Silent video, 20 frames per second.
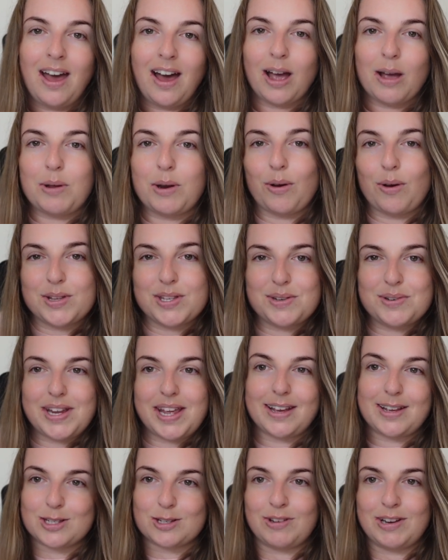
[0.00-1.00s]
I would also
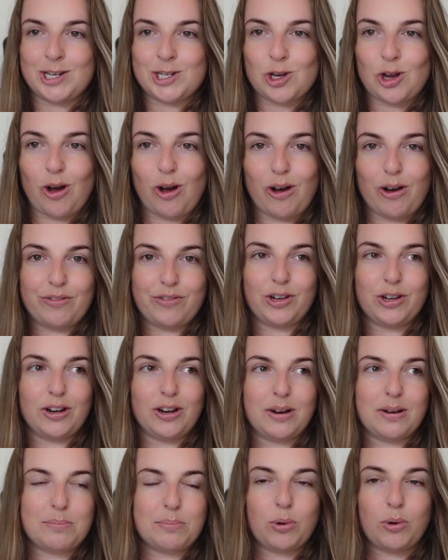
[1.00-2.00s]
take a screenshot of your